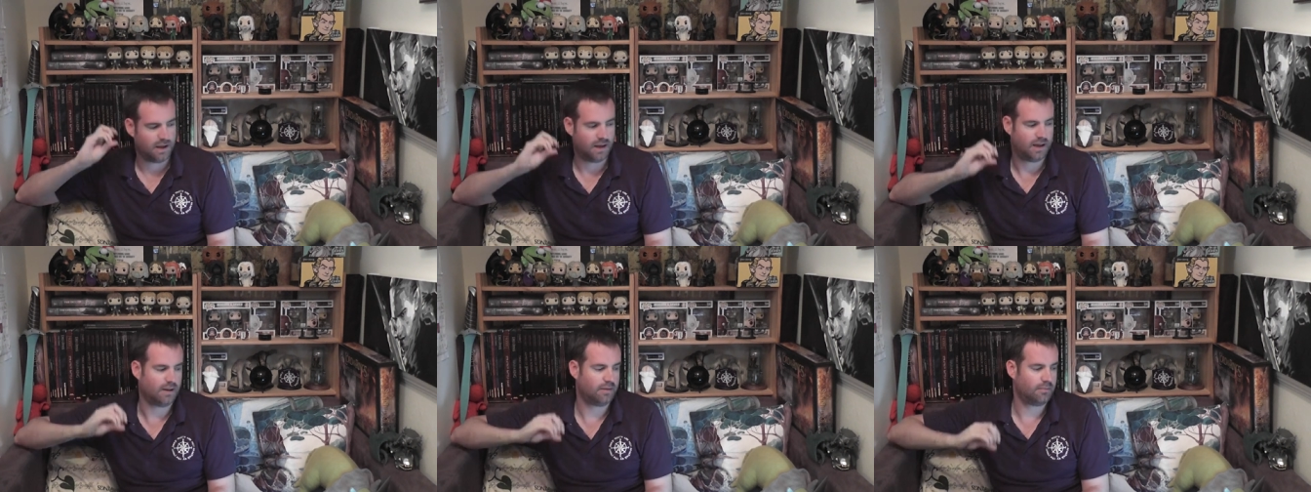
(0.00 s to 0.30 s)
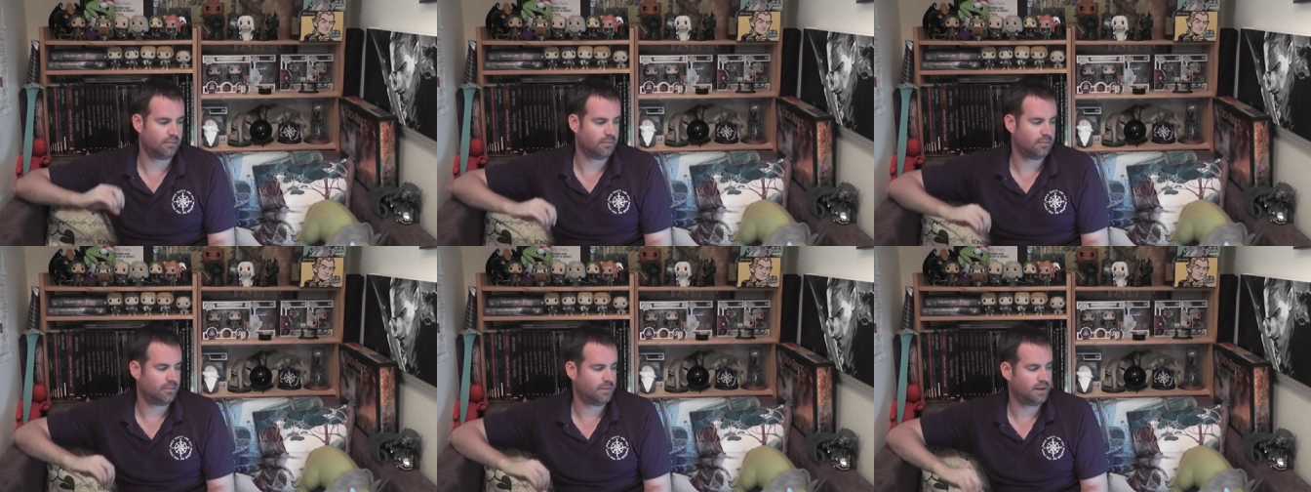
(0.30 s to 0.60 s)

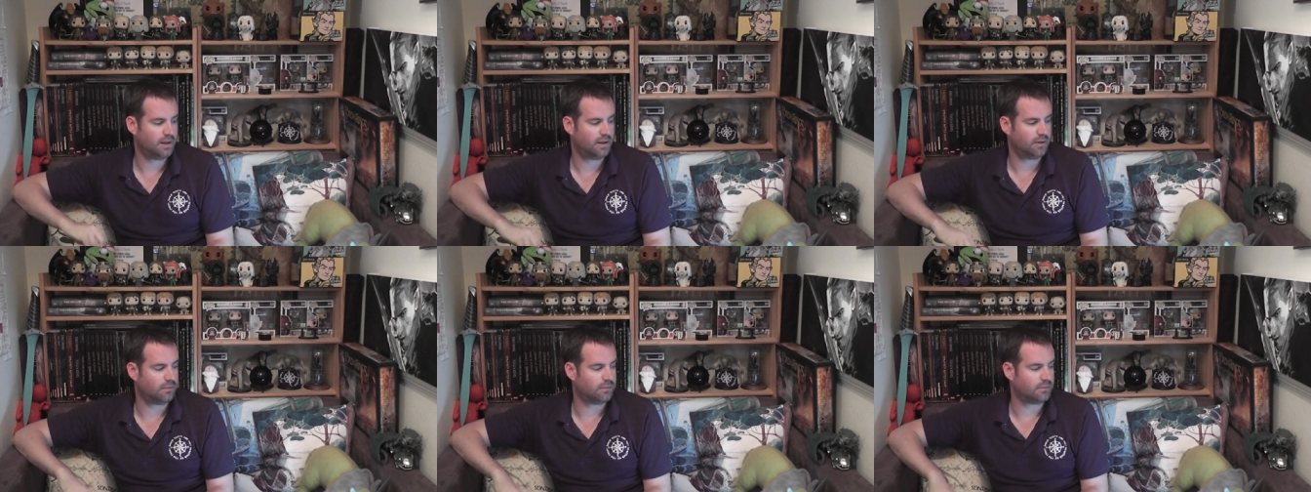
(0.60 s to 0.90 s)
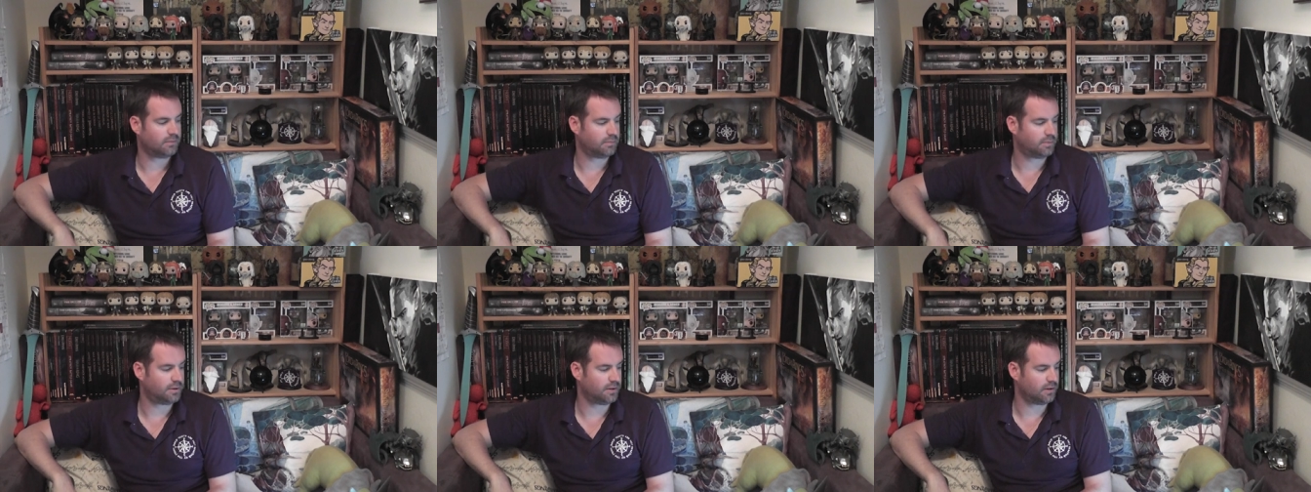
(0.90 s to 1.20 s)
Um, you know,
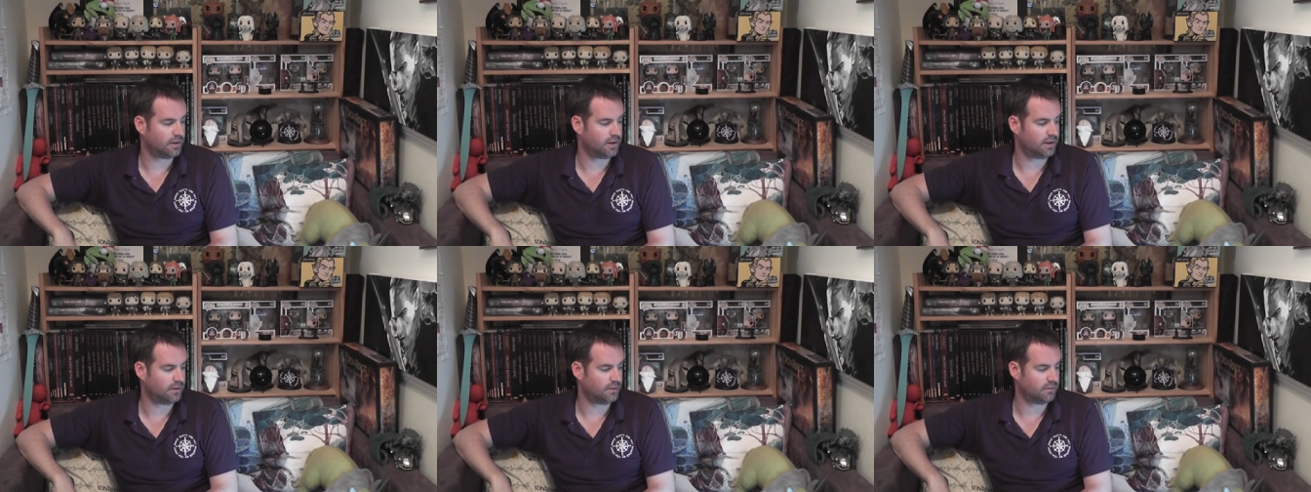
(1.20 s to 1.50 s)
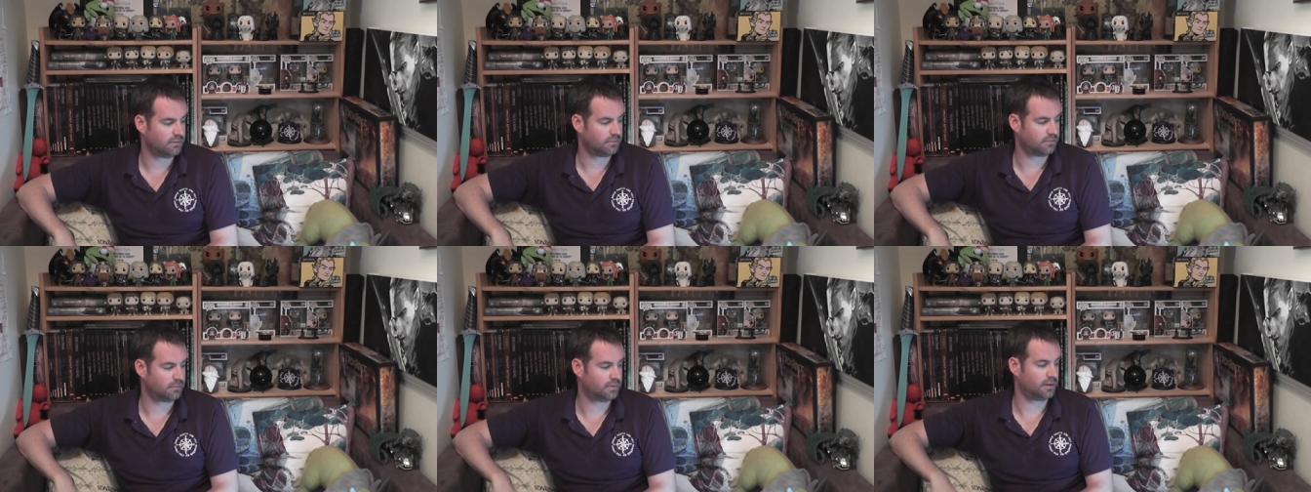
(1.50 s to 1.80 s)
purely
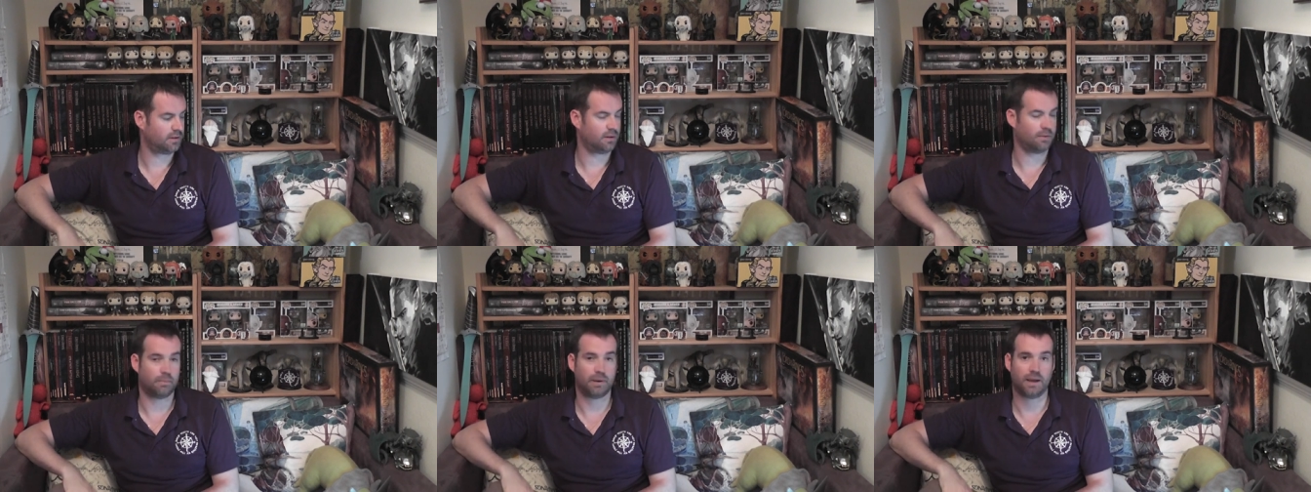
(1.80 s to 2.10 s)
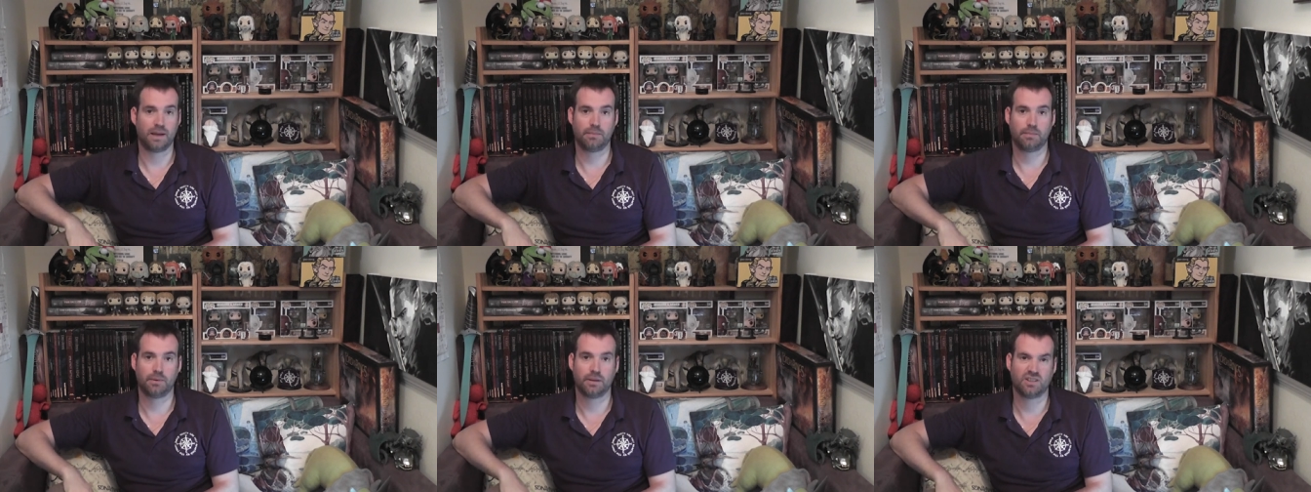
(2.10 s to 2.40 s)
on purely on
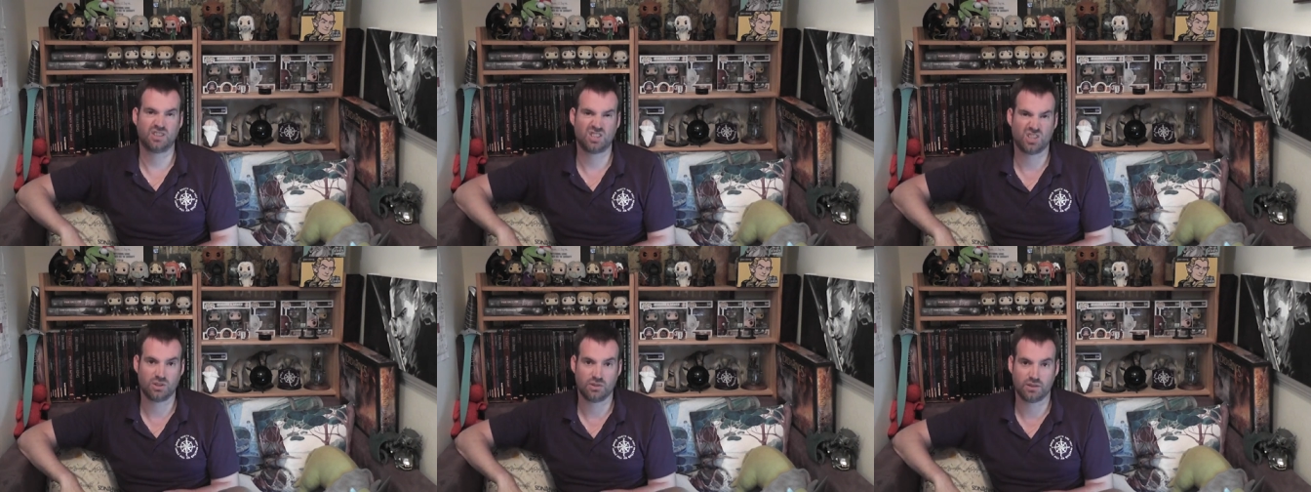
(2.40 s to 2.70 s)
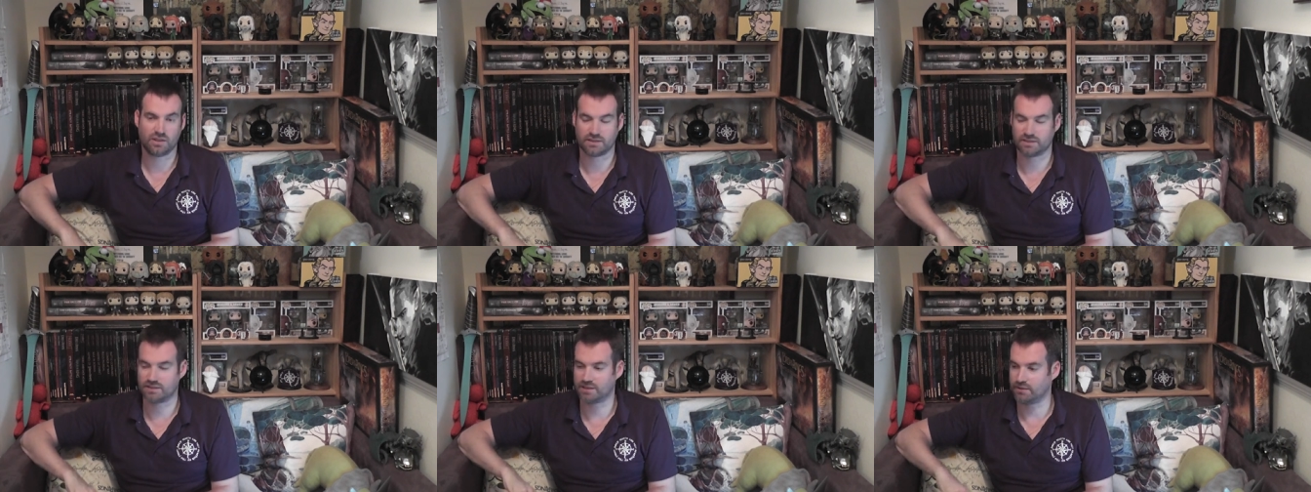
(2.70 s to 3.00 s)
paper, two
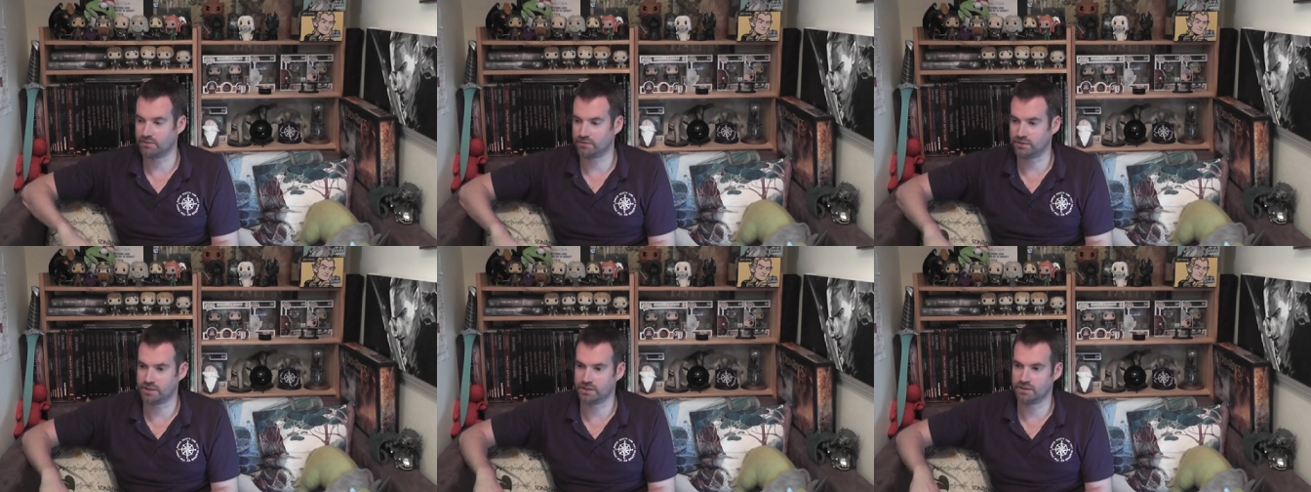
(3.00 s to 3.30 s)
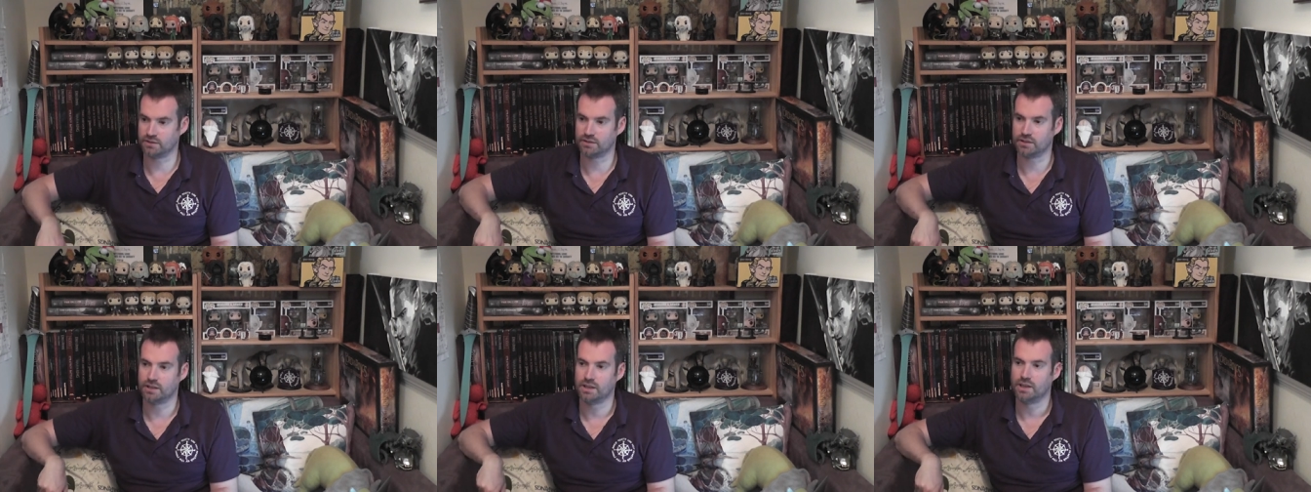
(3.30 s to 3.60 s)
doesn't sound very
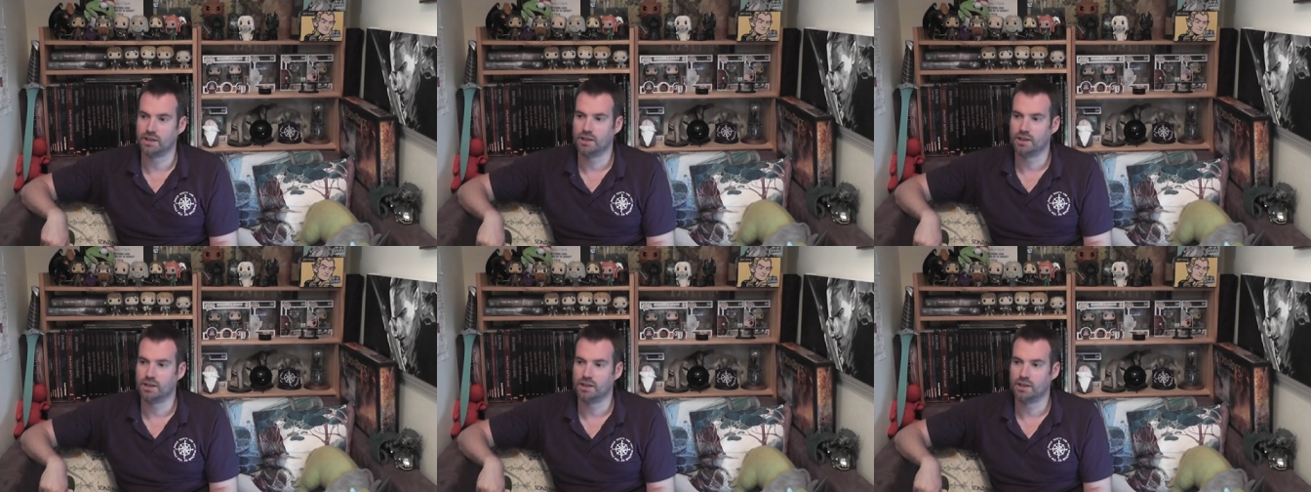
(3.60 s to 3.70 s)
good,